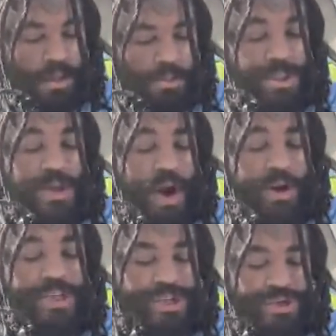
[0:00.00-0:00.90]
When this
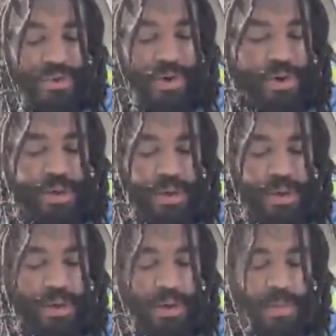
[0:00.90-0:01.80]
card is drawn,
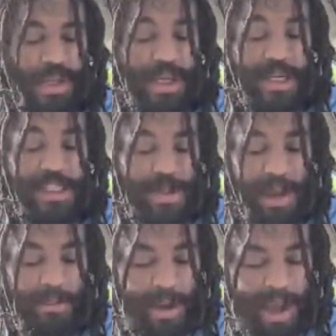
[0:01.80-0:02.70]
we can
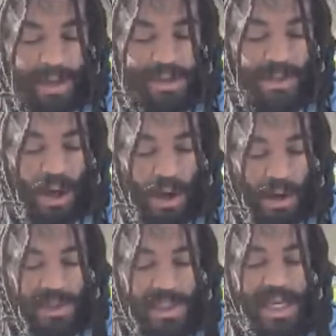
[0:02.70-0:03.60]
expect matters of the heart
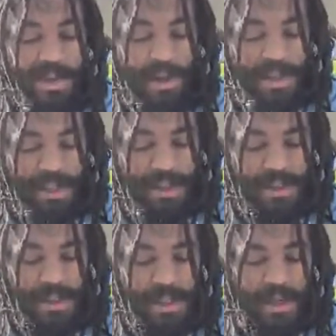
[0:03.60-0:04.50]
to take precedence.
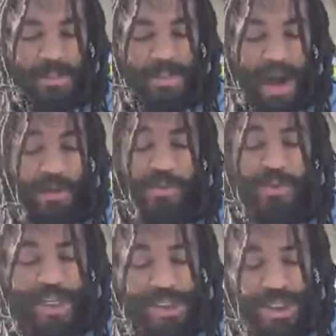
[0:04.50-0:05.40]
Powerful
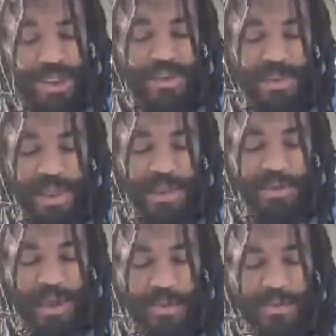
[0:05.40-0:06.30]
relationships may
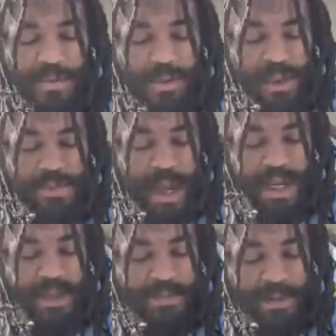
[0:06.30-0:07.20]
develop with newly met
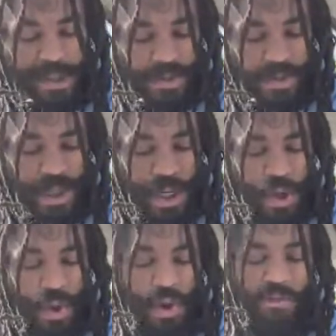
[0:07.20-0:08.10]
individuals,
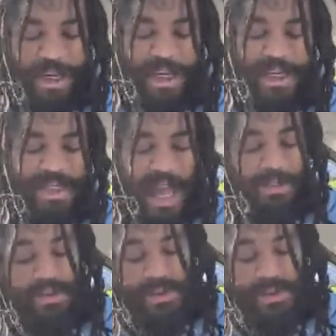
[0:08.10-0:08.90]
or already established